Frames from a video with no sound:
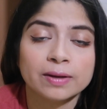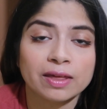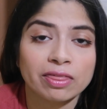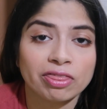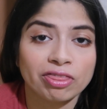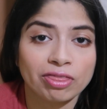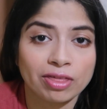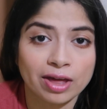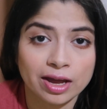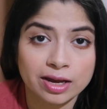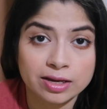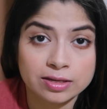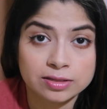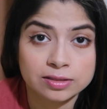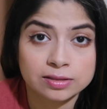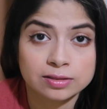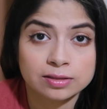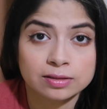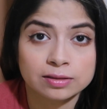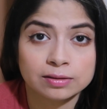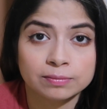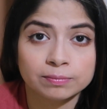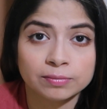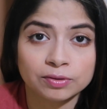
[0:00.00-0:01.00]
my
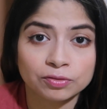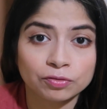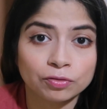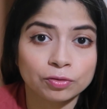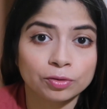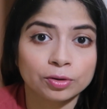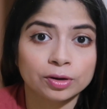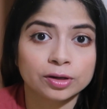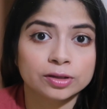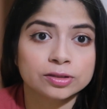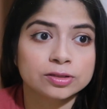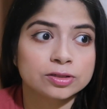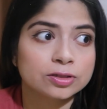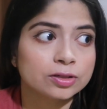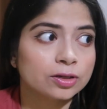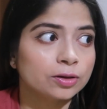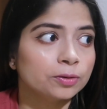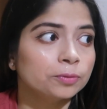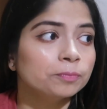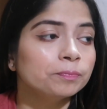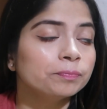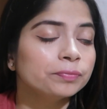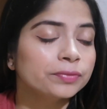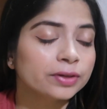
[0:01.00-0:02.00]
thighs before.
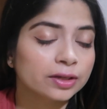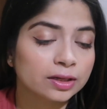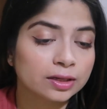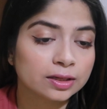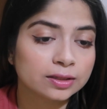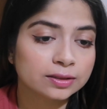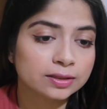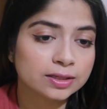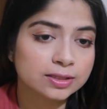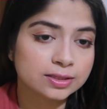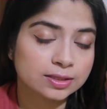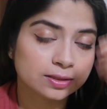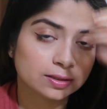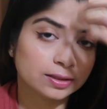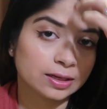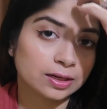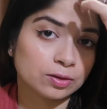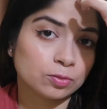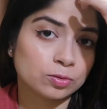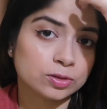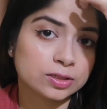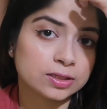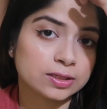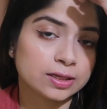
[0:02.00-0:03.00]
So
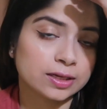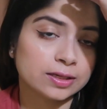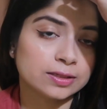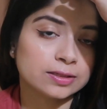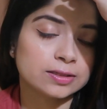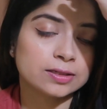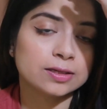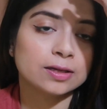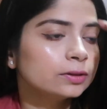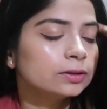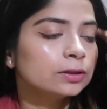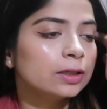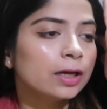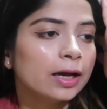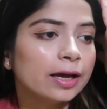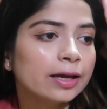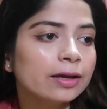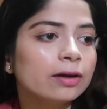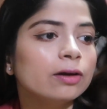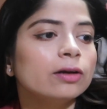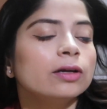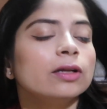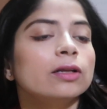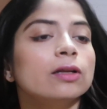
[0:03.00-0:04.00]
that was nice. I
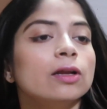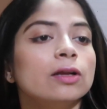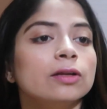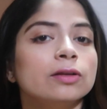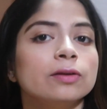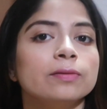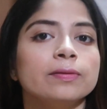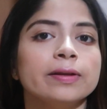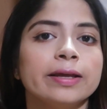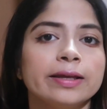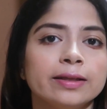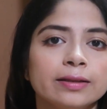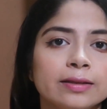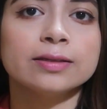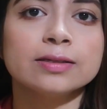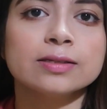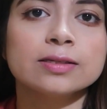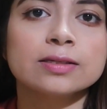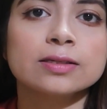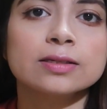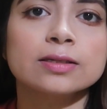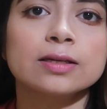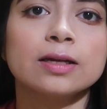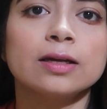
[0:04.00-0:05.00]
got a lot of like
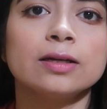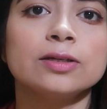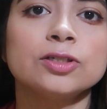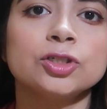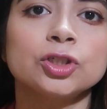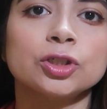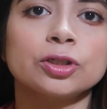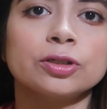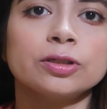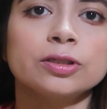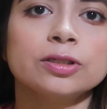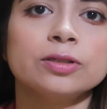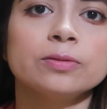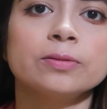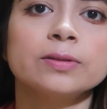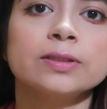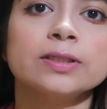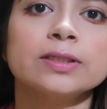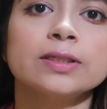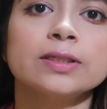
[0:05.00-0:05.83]
this shirt you were